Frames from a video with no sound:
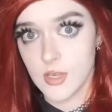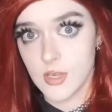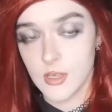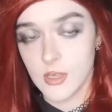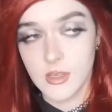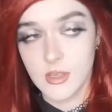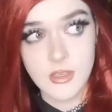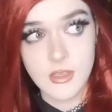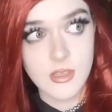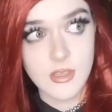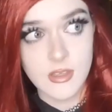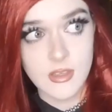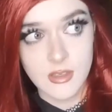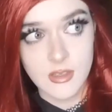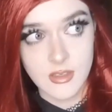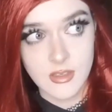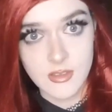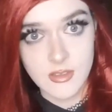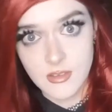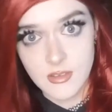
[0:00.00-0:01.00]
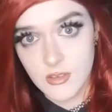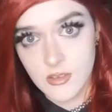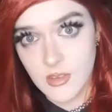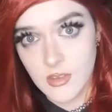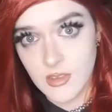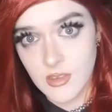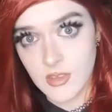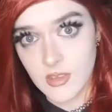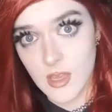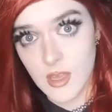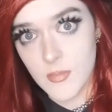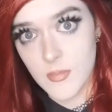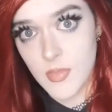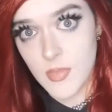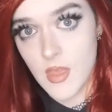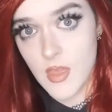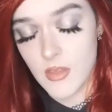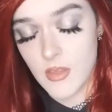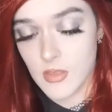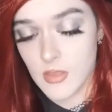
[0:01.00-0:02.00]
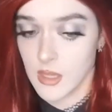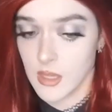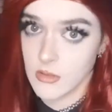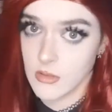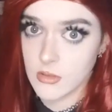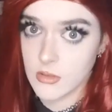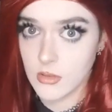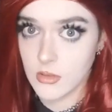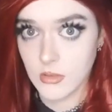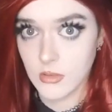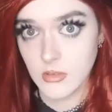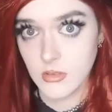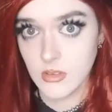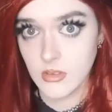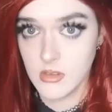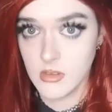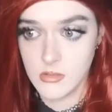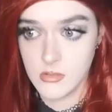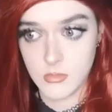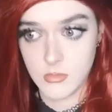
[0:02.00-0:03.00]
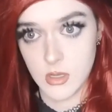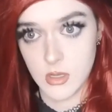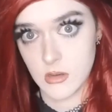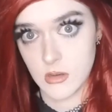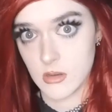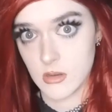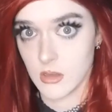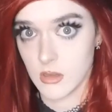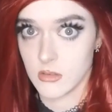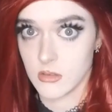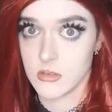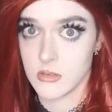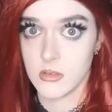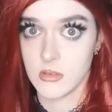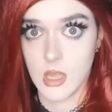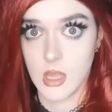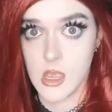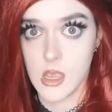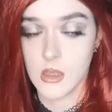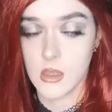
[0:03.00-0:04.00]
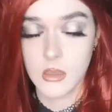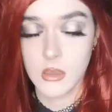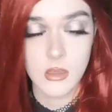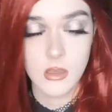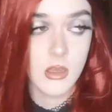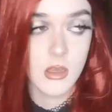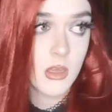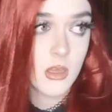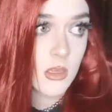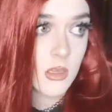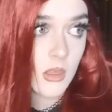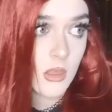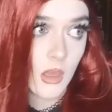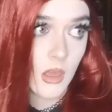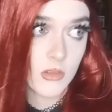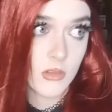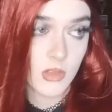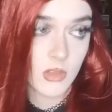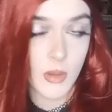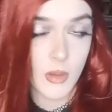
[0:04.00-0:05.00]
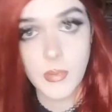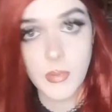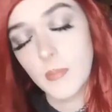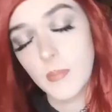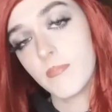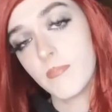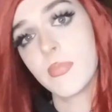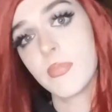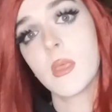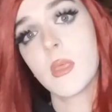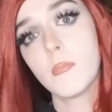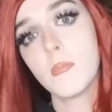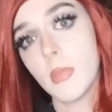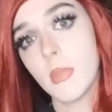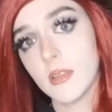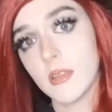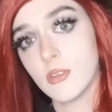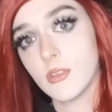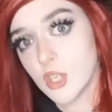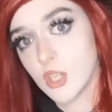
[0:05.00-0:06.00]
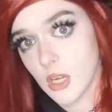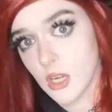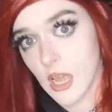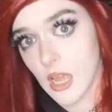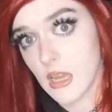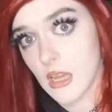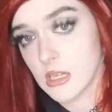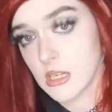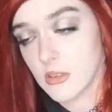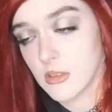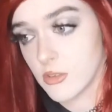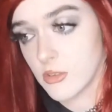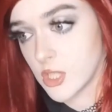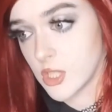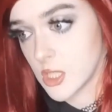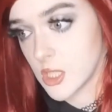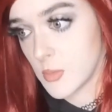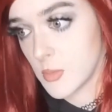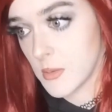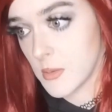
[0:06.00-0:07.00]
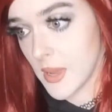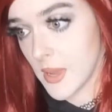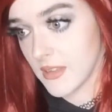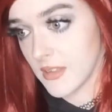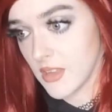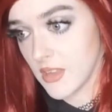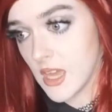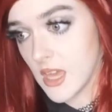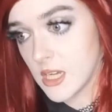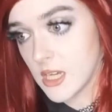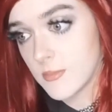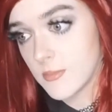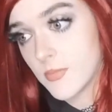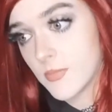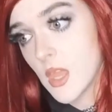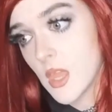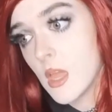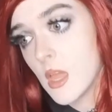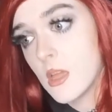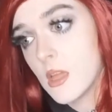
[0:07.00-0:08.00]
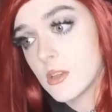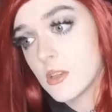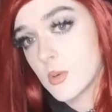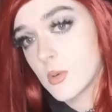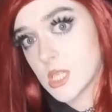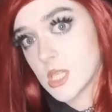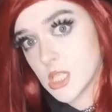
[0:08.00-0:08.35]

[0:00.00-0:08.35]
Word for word: look over, sees it, and thinks, oh, mind a nice snack. Goes up, bites a chunk out of this gingerbread man's head,